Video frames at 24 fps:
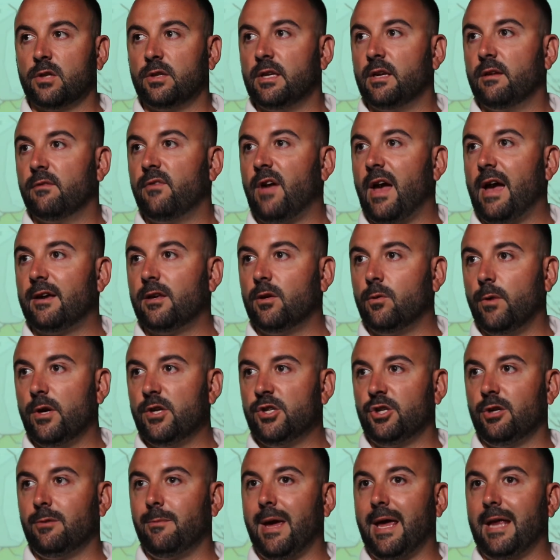the
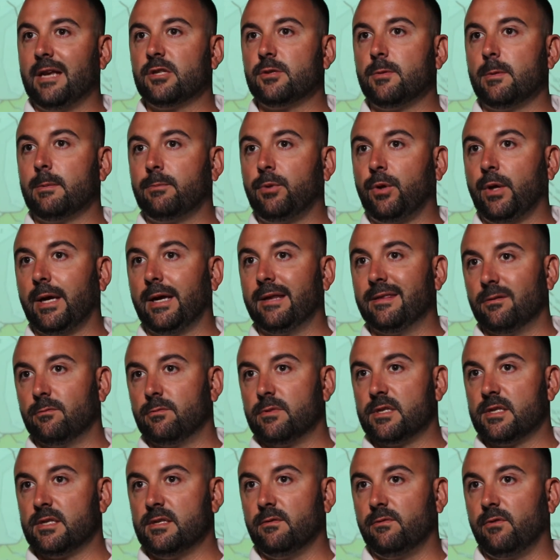evacuation management plan that
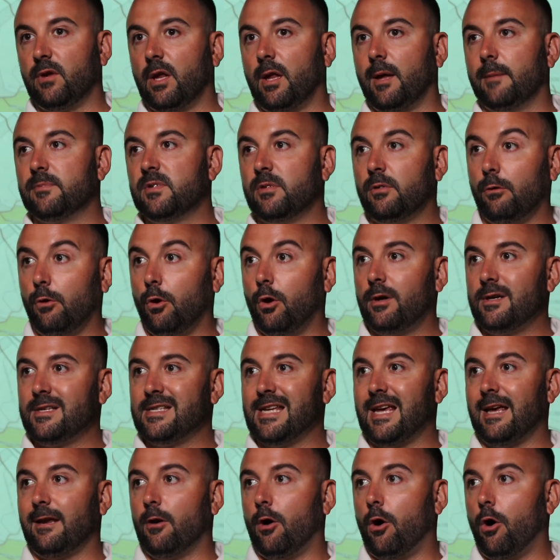was developed looks
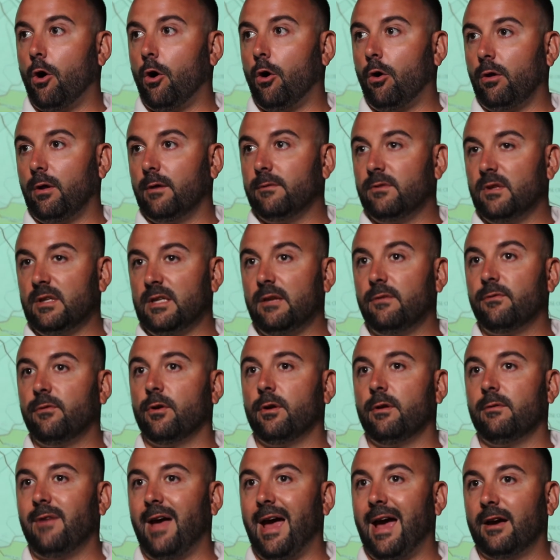at all of the different
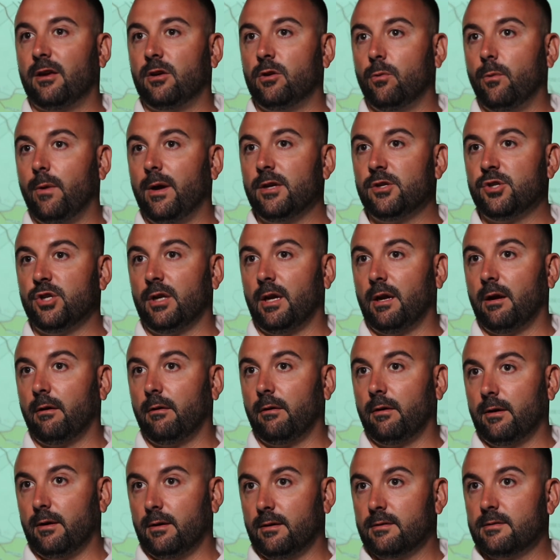evacuation
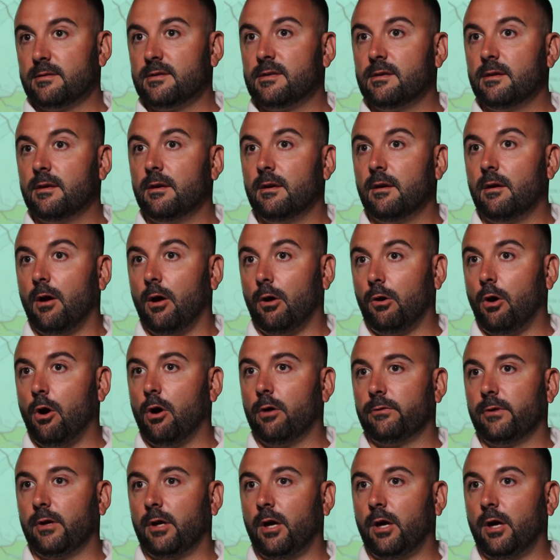areas along the